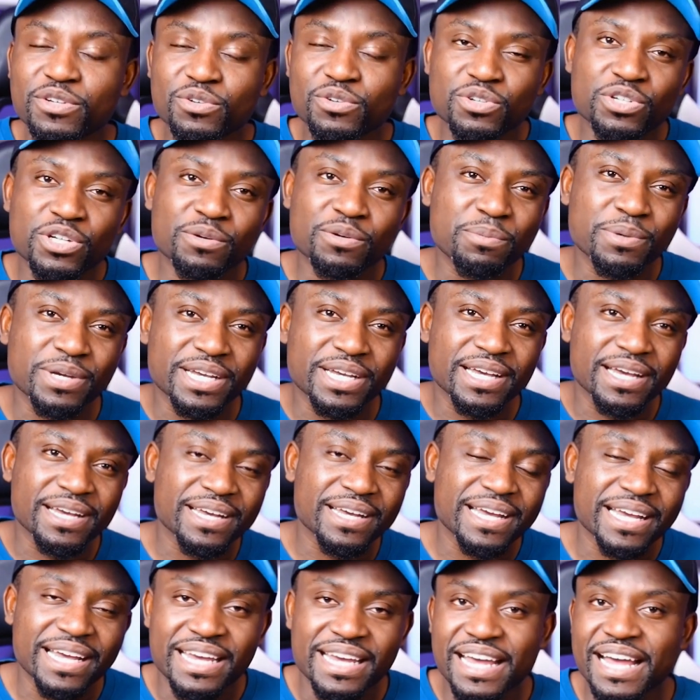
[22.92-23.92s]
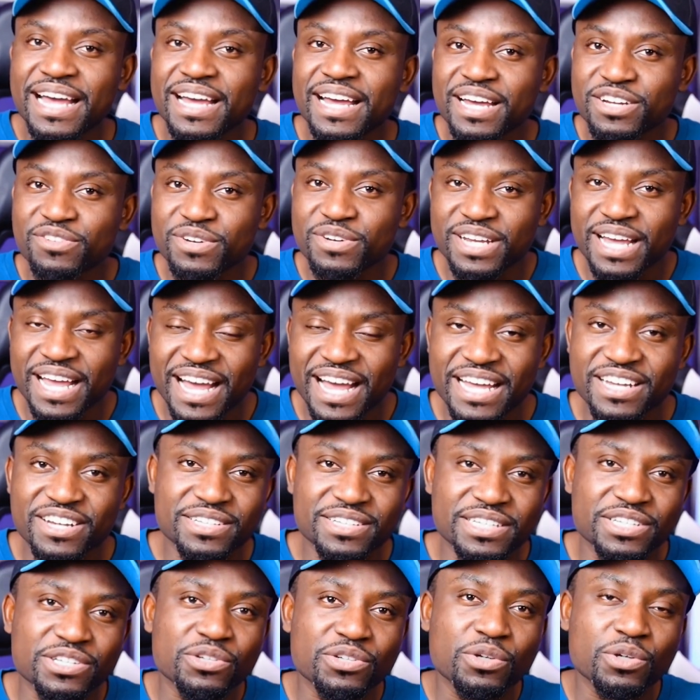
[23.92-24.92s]
social media and actually
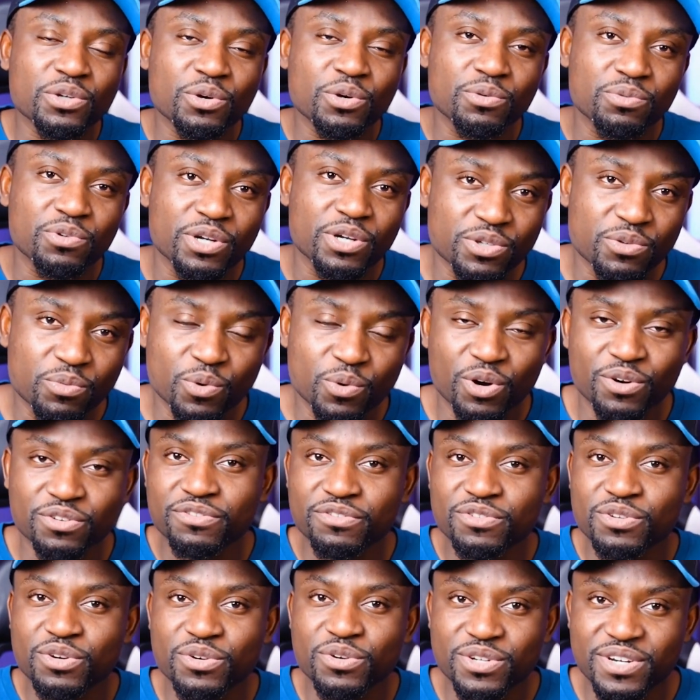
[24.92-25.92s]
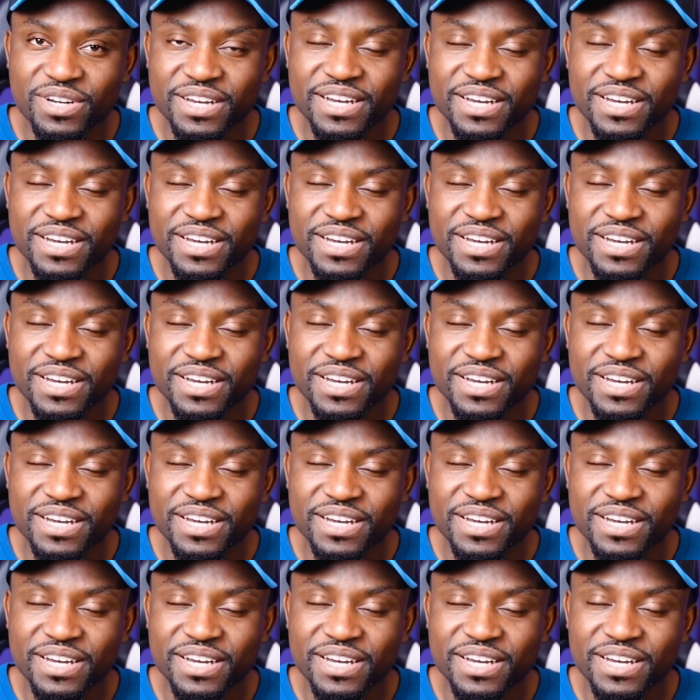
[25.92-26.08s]
adding this to your real workflow,